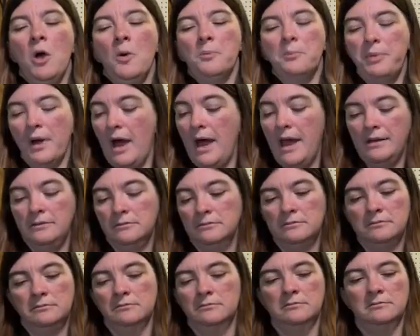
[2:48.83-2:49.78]
But
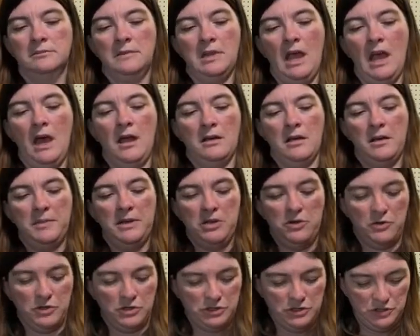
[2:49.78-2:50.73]
yeah, I mean, you
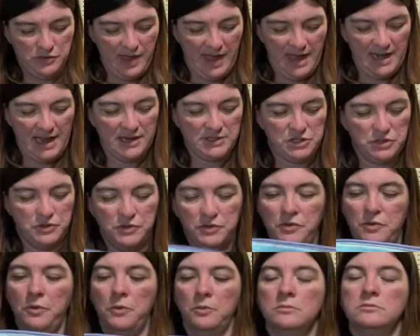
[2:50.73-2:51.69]
could do that as you
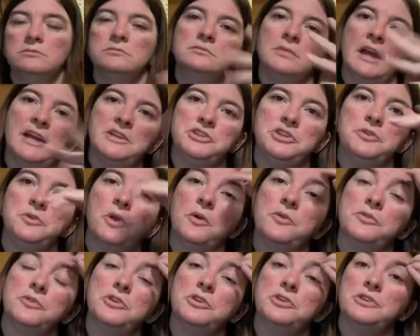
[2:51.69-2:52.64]
do, as you go
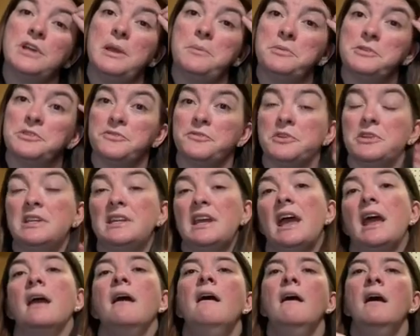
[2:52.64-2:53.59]
through your diapers for the
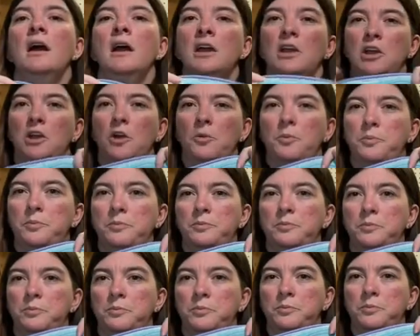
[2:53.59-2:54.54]
day, you know,
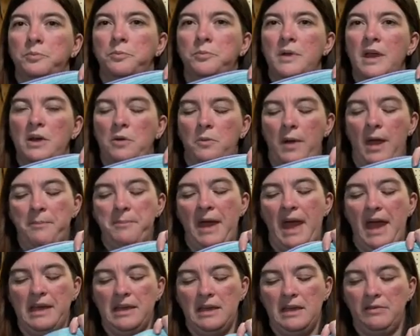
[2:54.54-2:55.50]
in a wet
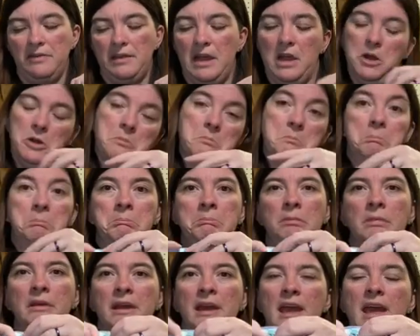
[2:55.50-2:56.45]
bag in there.
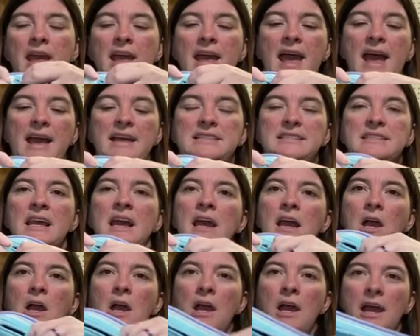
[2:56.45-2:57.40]
It has
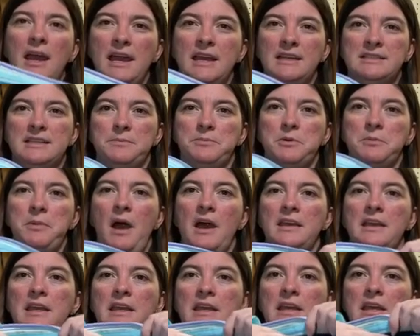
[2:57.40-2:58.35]
a zipper
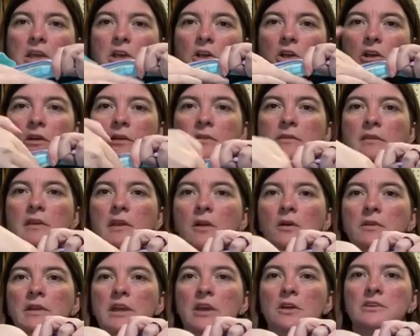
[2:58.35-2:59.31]
pocket here that
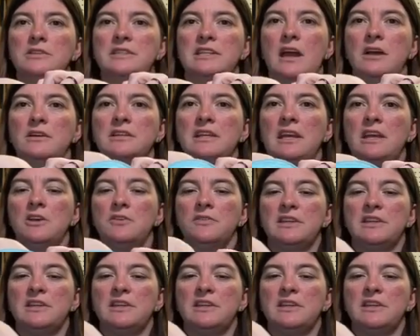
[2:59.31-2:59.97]
only goes down to here.